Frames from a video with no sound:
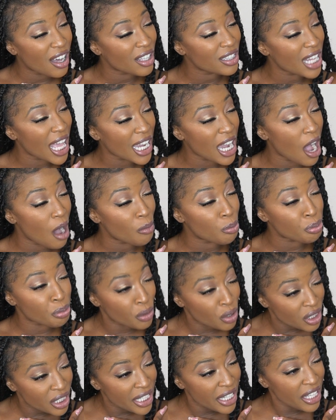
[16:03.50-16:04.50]
a
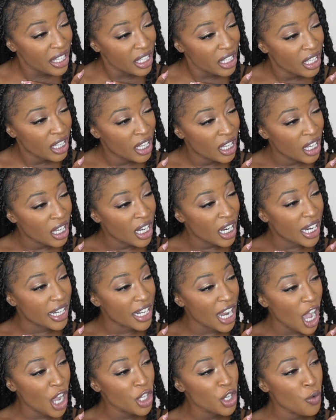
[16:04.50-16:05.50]
bullet? And
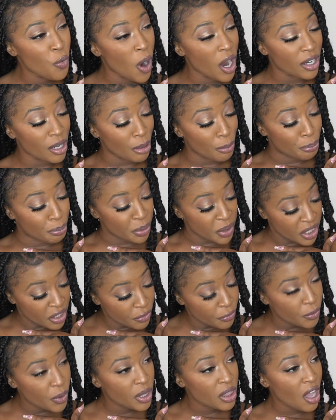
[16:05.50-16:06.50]
now you want to
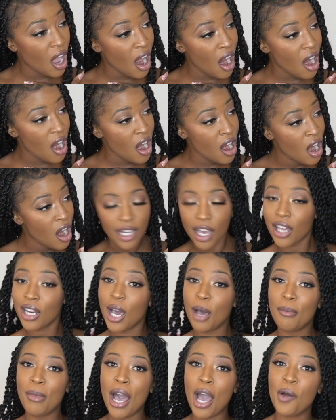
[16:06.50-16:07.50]
beef with her? Not
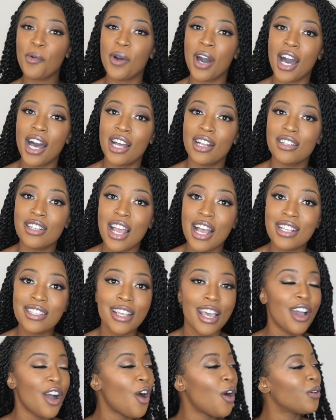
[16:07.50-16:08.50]
on my watch. I
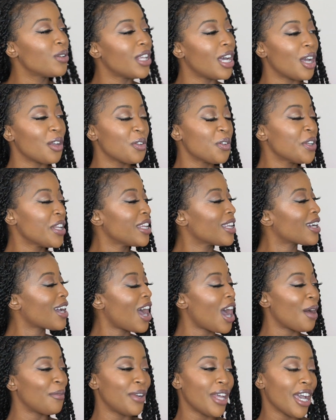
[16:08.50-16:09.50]
said, hold up, you need to
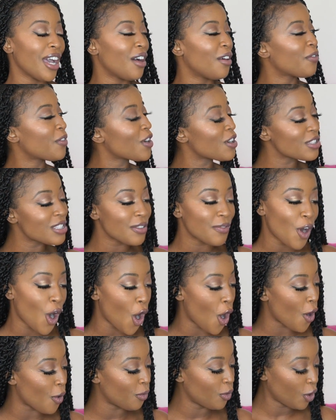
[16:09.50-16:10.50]
calm down, first of
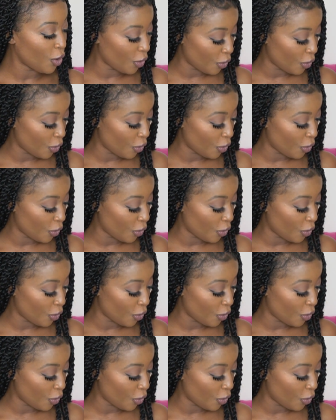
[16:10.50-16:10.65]
all.